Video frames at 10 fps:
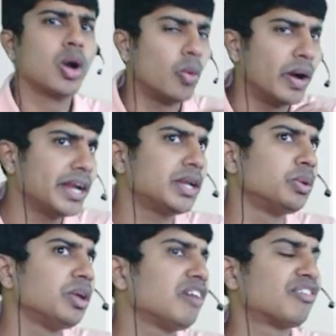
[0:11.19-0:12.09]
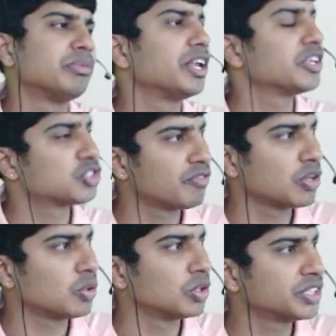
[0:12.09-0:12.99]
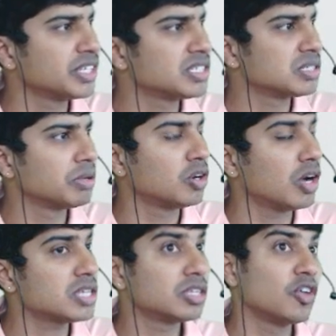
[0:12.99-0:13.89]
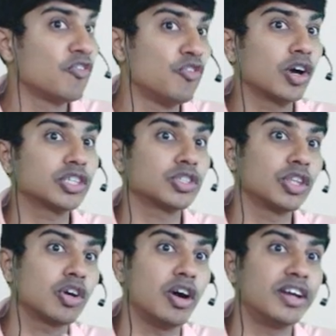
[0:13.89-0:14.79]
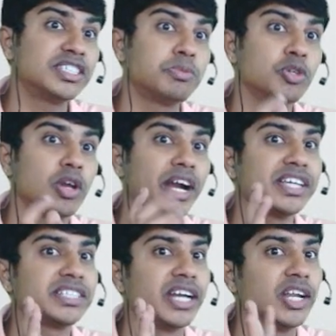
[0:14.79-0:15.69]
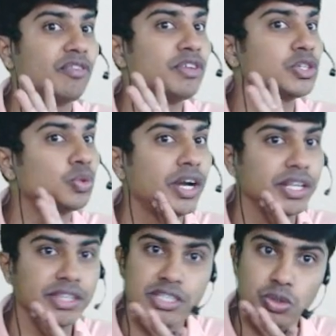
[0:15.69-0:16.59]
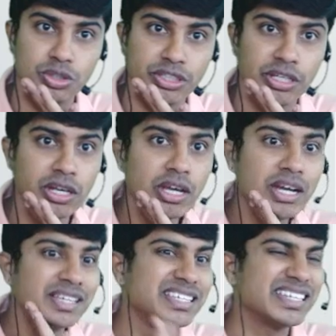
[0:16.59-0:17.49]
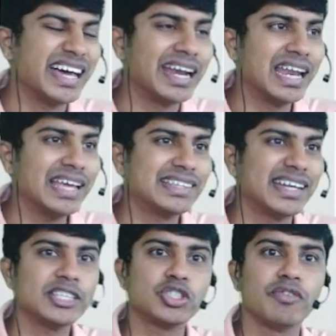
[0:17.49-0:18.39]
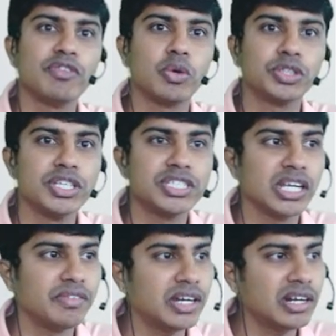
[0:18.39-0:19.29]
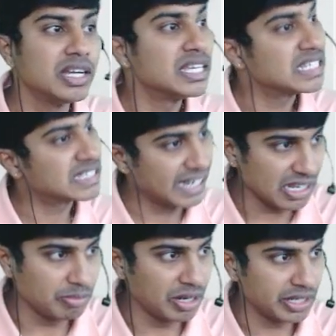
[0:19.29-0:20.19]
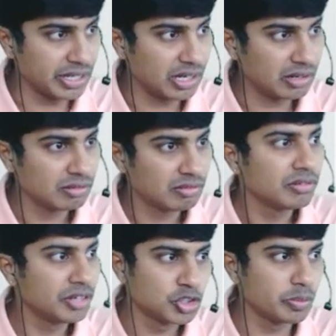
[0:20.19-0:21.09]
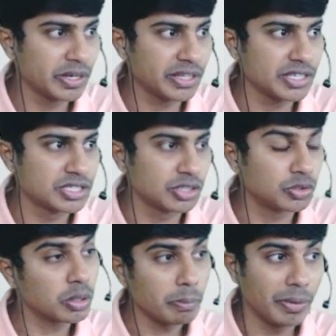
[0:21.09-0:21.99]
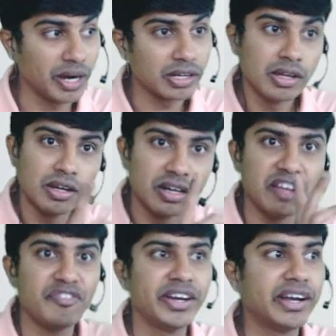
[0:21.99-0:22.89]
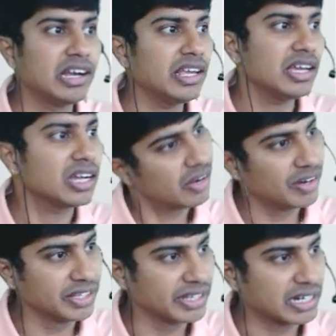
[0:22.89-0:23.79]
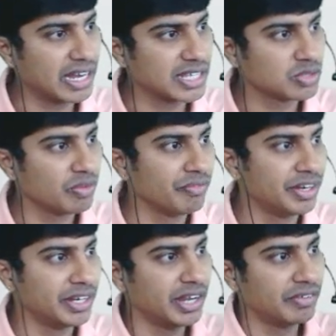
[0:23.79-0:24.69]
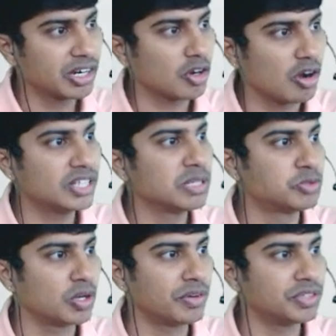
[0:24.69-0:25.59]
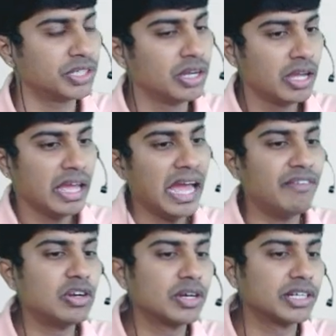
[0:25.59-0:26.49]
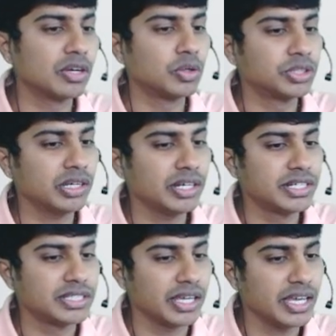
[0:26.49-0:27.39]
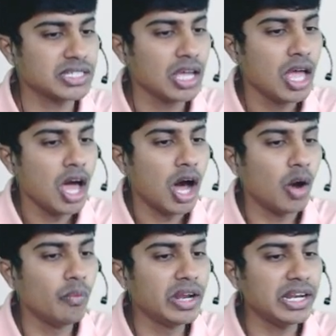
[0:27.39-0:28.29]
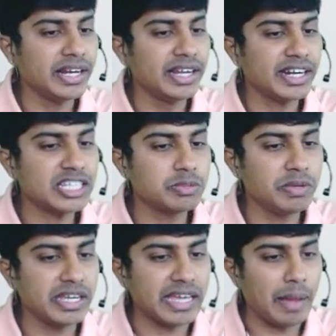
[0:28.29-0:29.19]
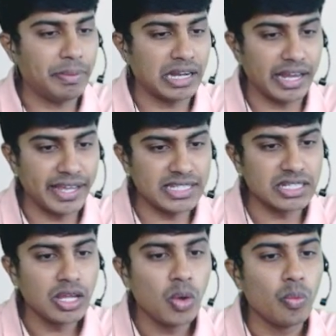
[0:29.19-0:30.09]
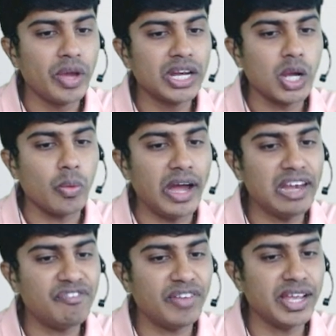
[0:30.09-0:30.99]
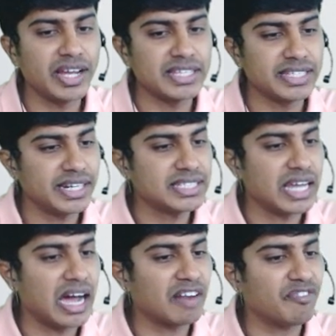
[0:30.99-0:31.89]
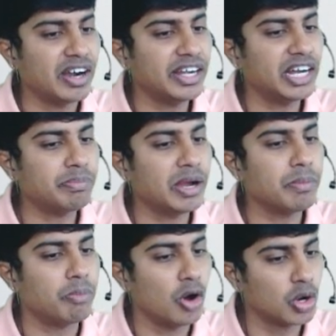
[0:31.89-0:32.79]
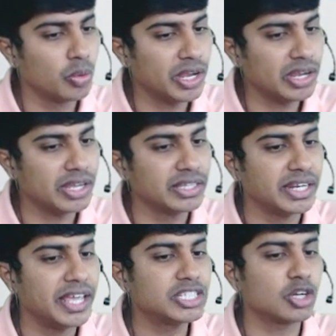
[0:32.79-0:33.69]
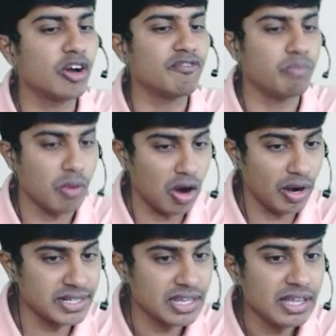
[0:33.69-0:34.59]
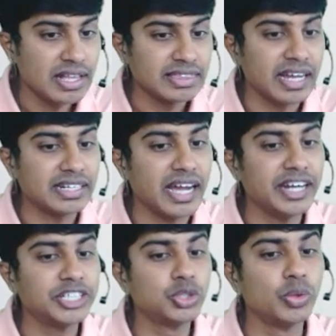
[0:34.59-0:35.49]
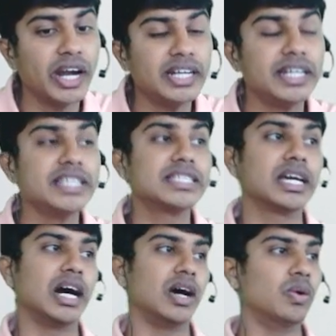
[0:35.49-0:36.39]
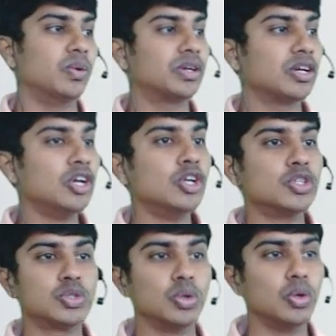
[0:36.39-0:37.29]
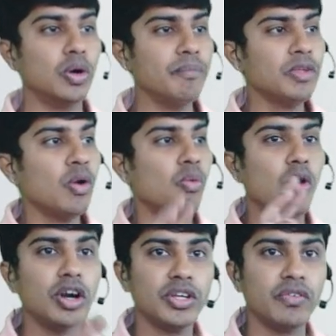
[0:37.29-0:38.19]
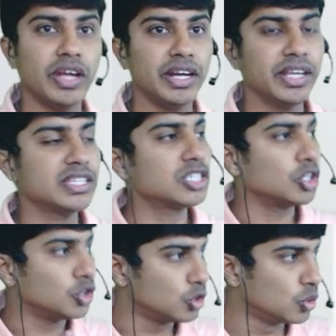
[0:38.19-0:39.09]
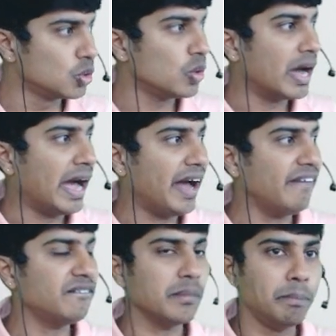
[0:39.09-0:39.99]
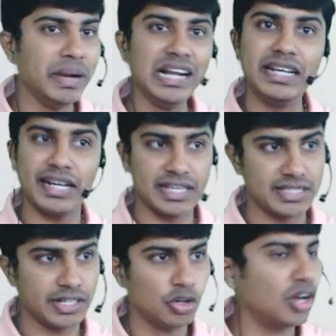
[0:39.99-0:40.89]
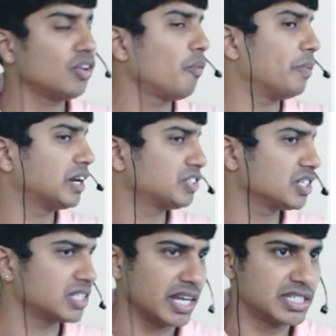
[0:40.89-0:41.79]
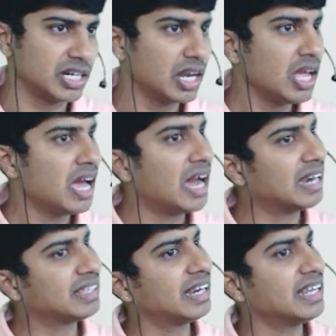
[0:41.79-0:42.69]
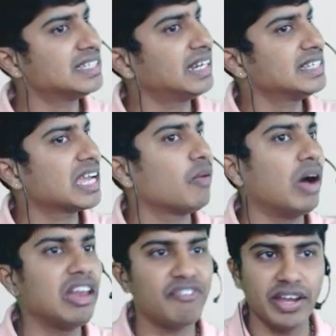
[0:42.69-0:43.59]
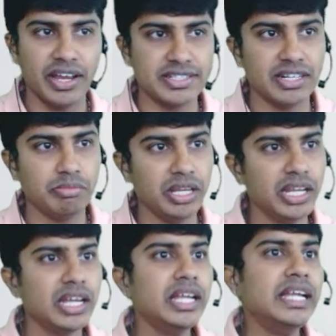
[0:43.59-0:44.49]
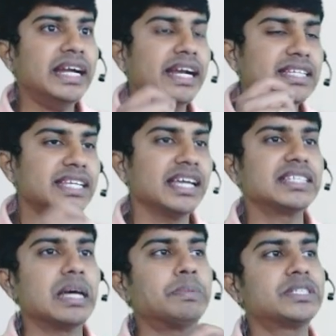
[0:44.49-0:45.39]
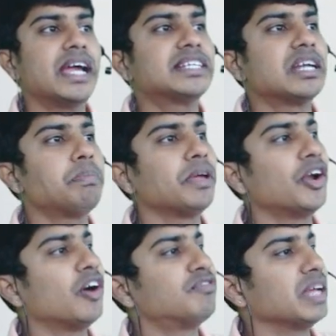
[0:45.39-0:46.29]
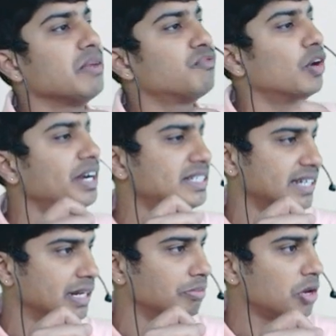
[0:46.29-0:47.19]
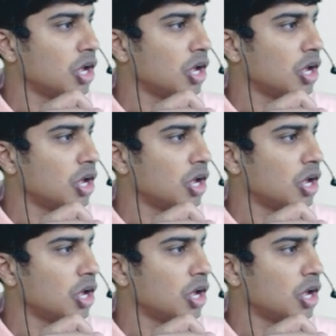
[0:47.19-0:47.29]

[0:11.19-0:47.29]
Quite unique from the rest of the questions because they focus on the conceptual understanding of the student in this question. This unlike the rest of the questions in our study material issued by the institute, but definitely covered in the class when we did our conceptual revision. Have a look at the question. It says, how will interest be capitalized when qualifying assets are funded by borrowing in the nature of bonds that are issued at discount? So what you've done is you have built an asset or you have purchased an asset, and that asset is a qualifying asset, meaning it is taking substantial period of time for its setup.